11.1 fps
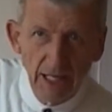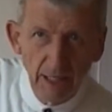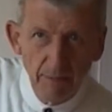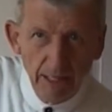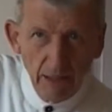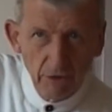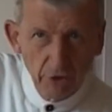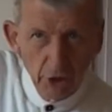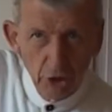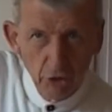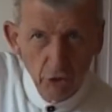about
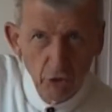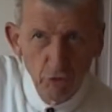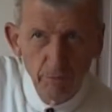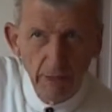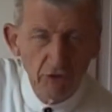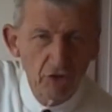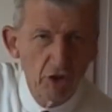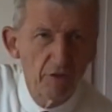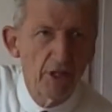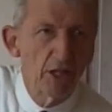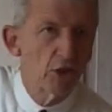too much
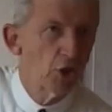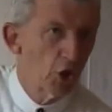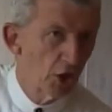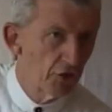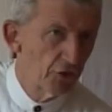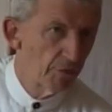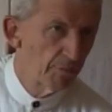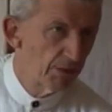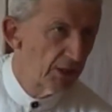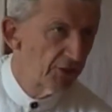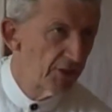of the
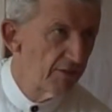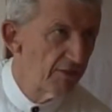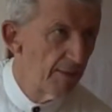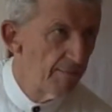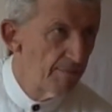contemplative,